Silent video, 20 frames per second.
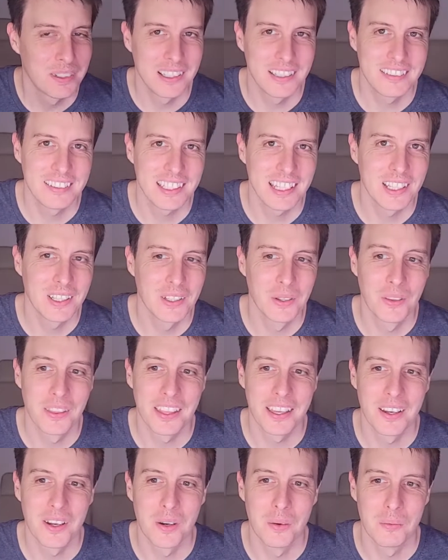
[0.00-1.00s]
Appreciate
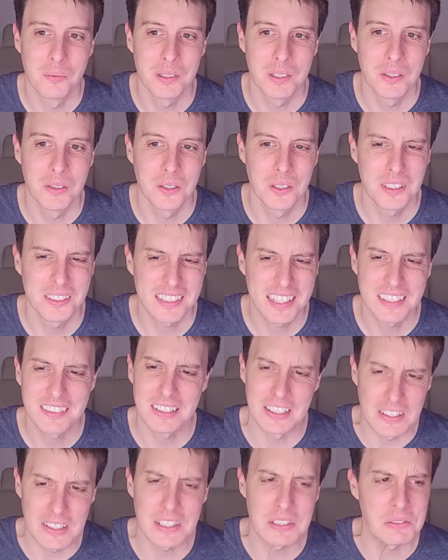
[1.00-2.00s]
all the help. You always
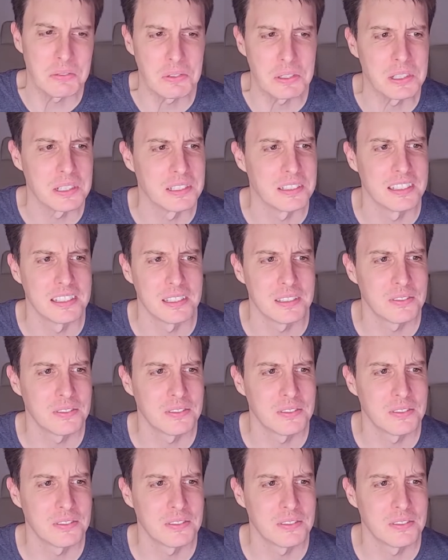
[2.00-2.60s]
guess a lot of words,